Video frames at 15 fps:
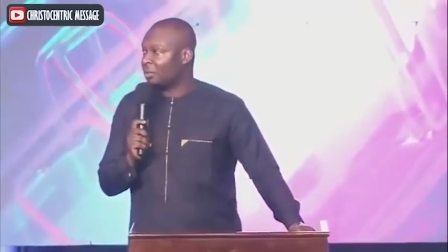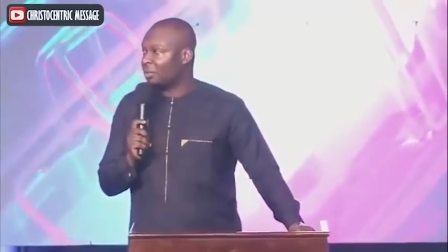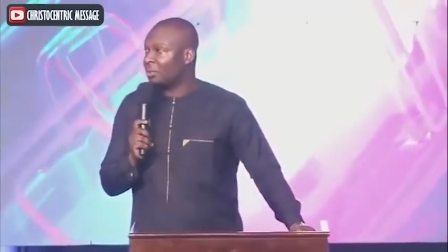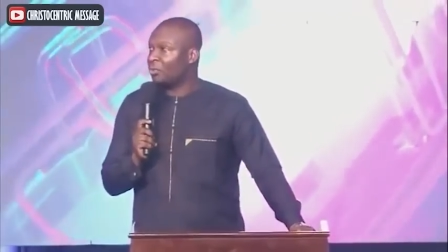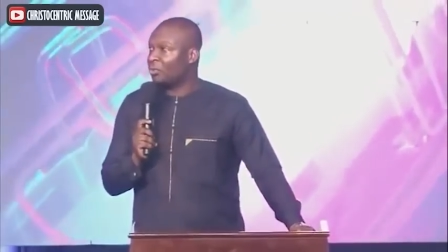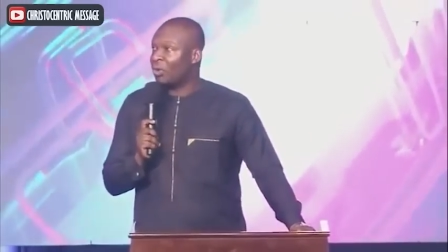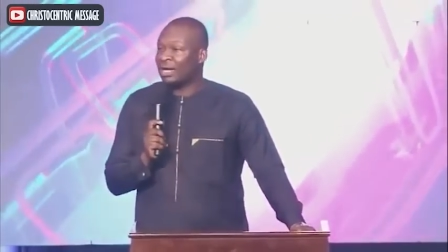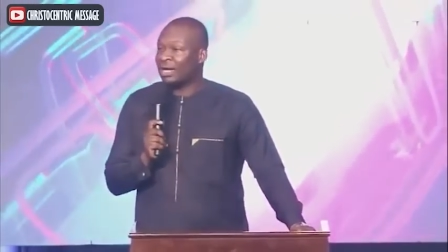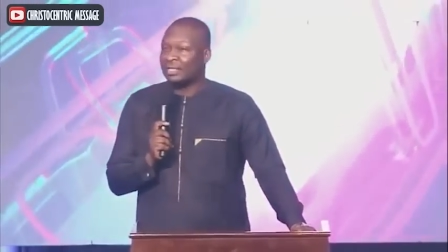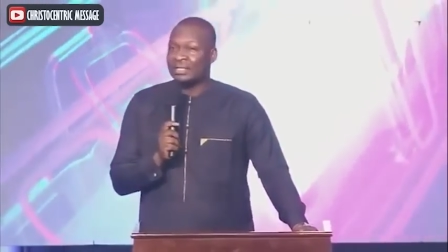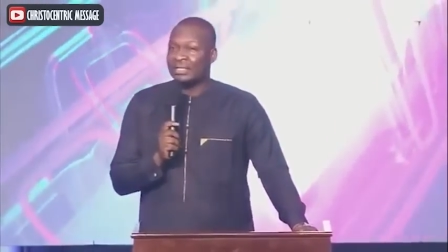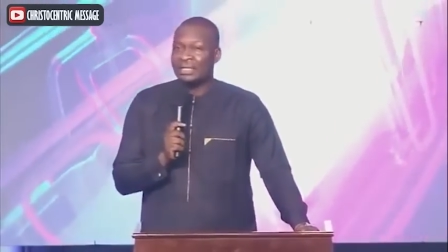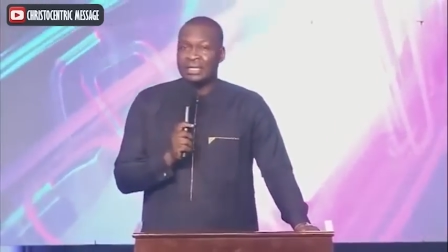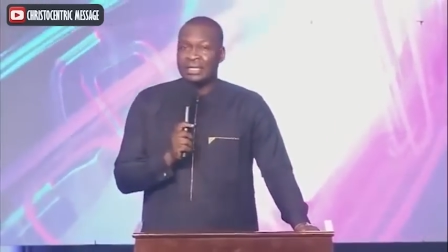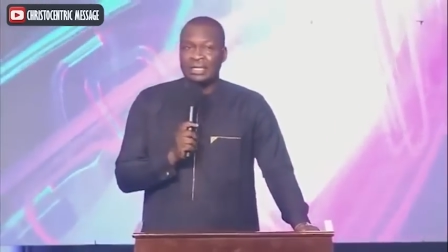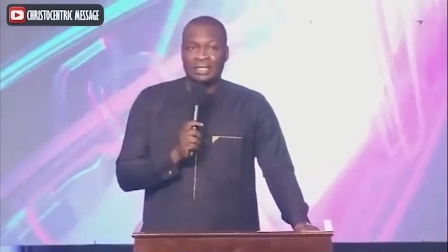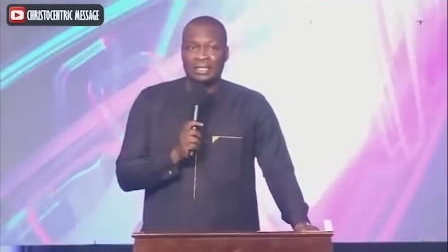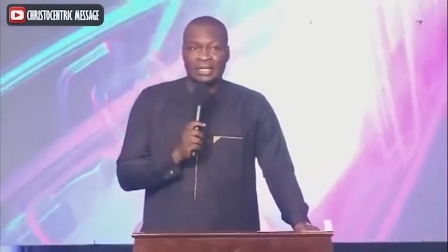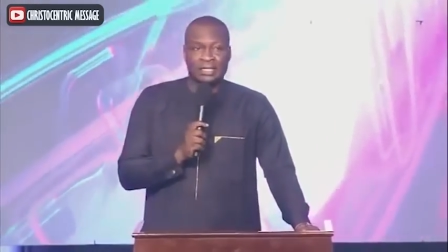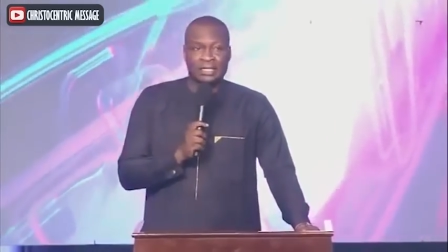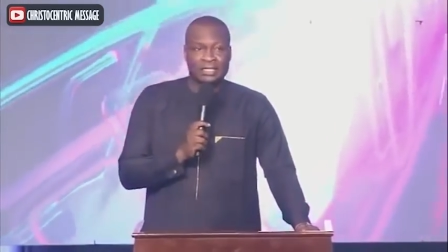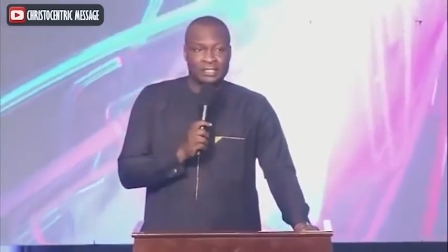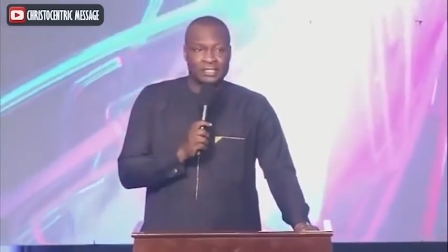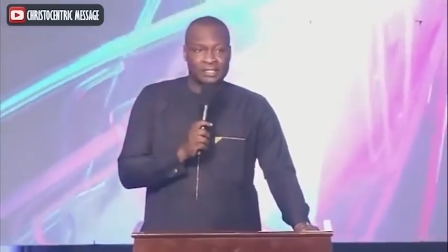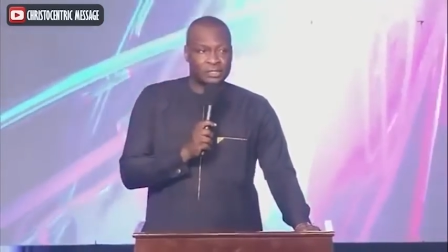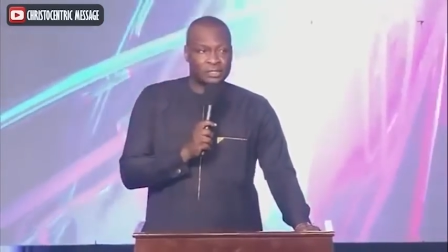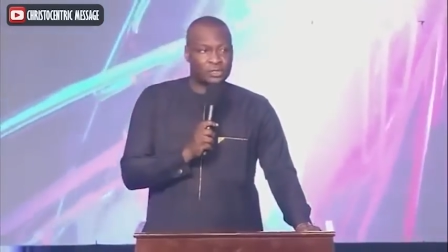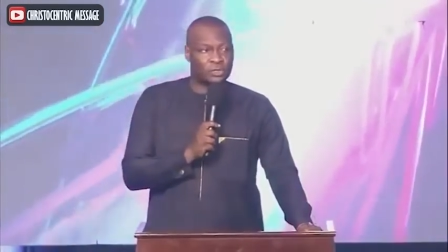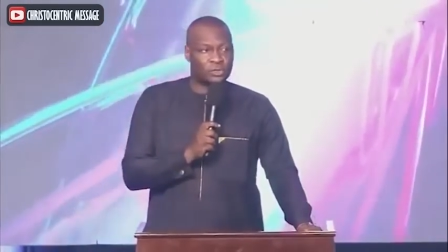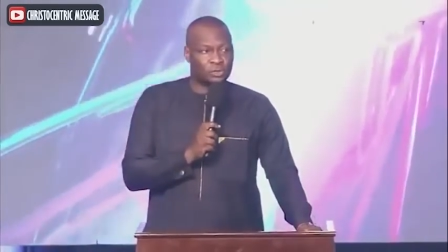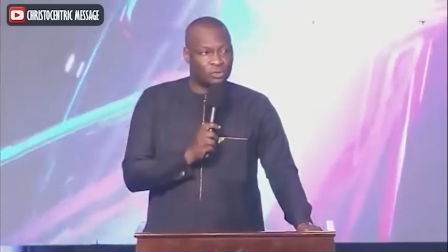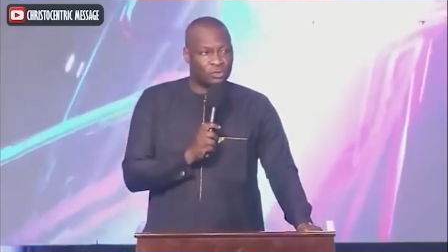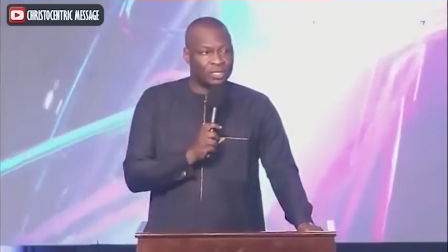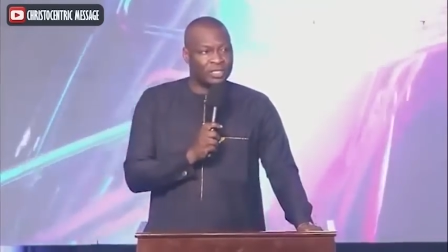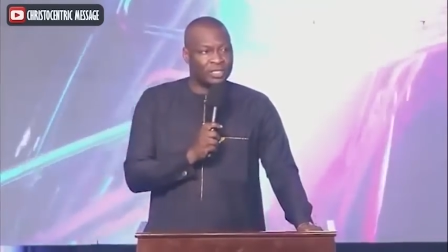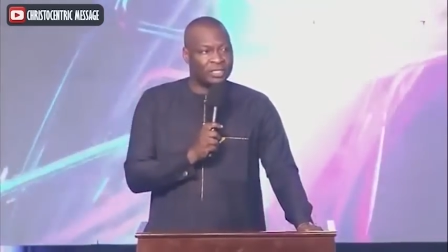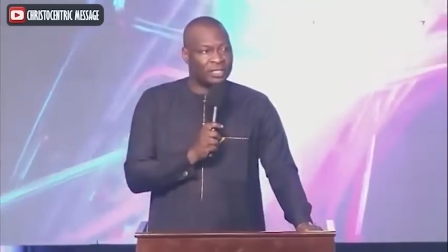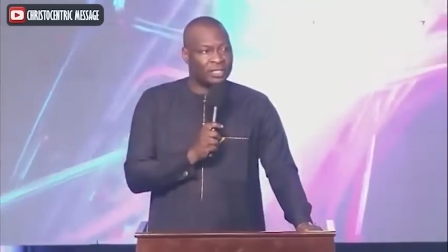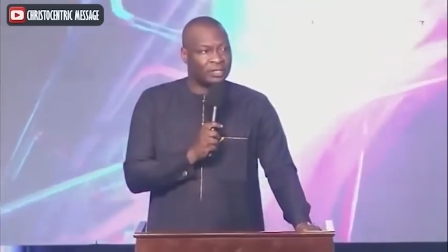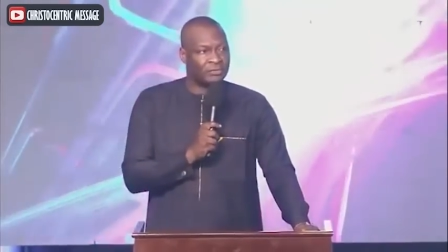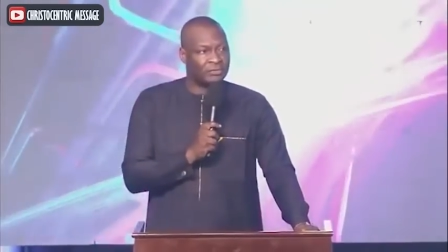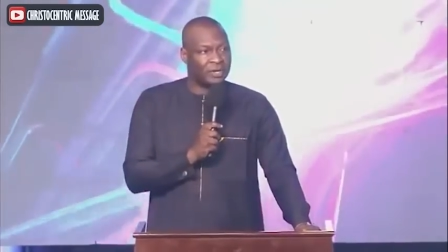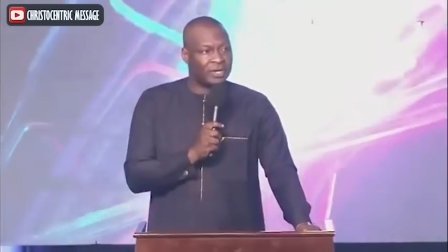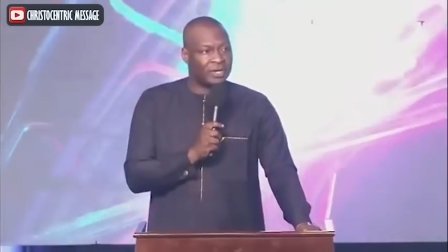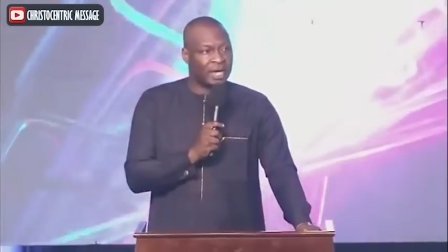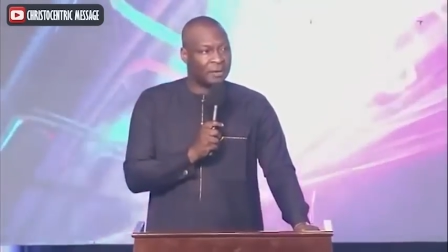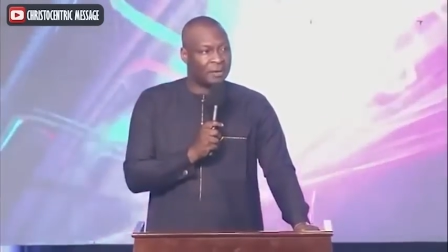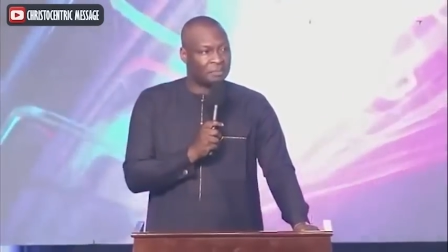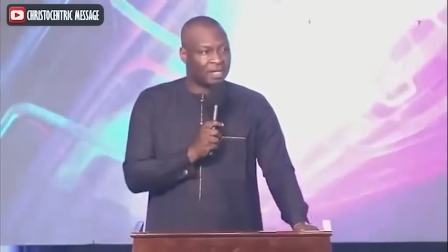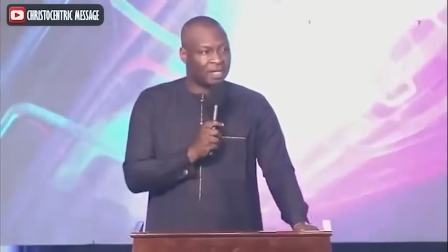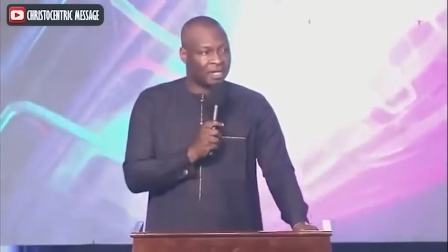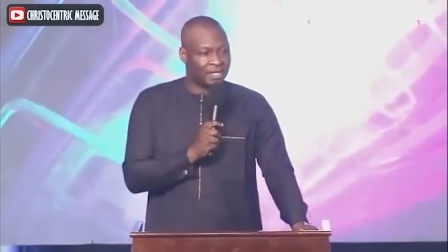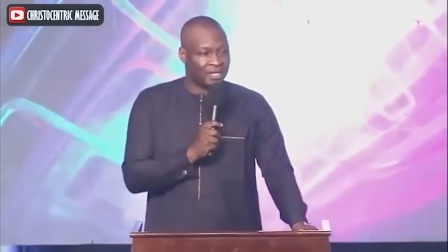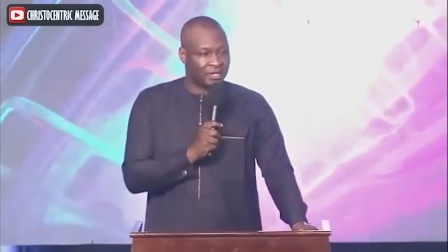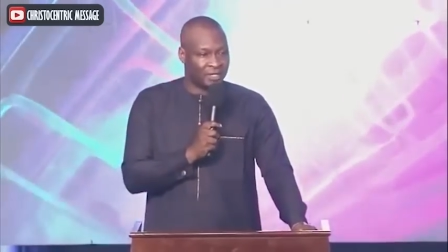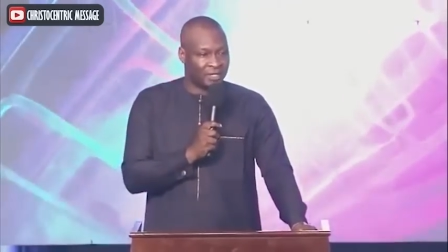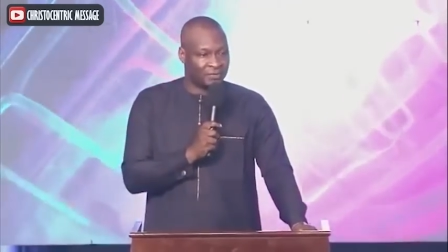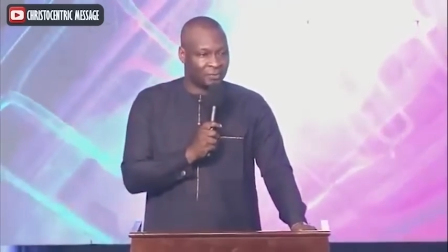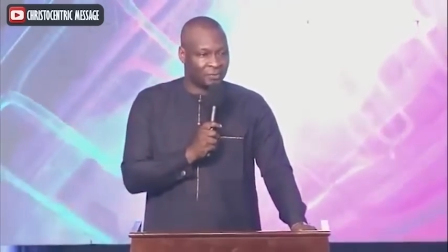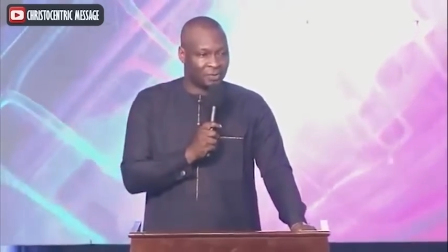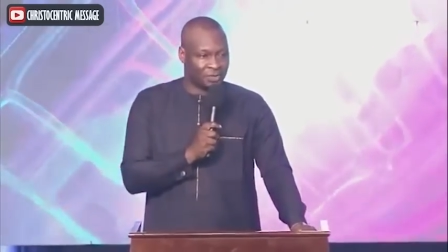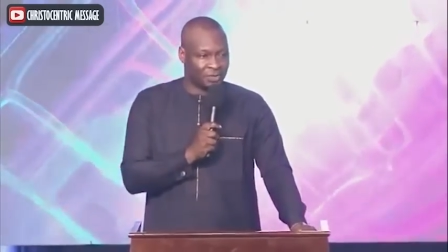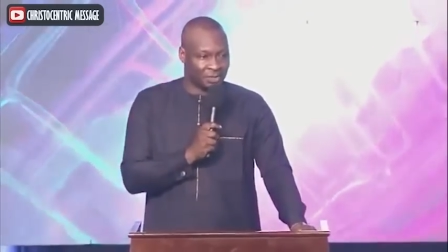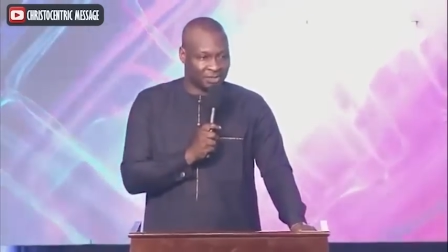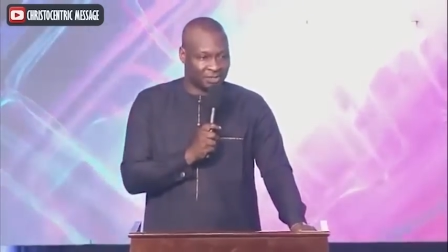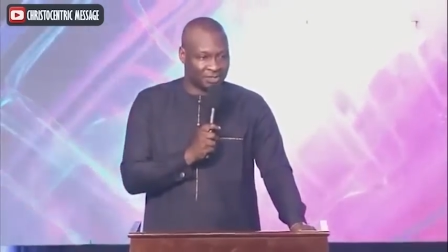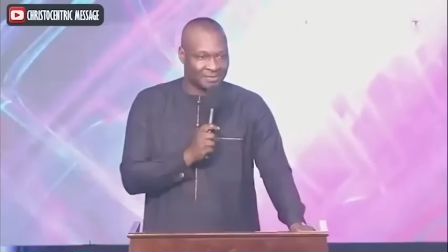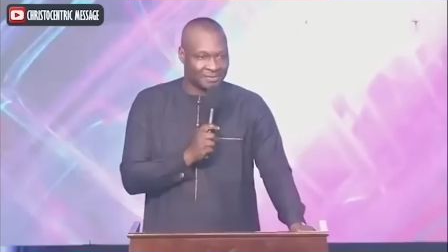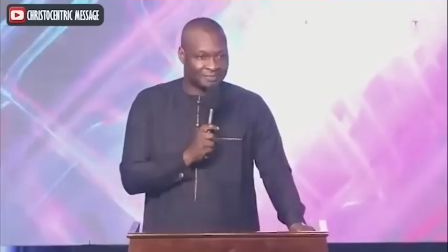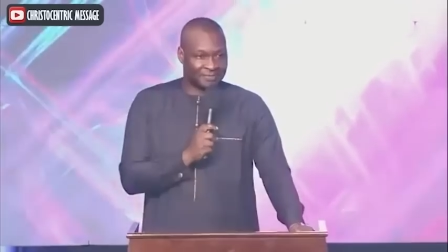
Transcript: Number one, that this is truly a very happy and a grateful church.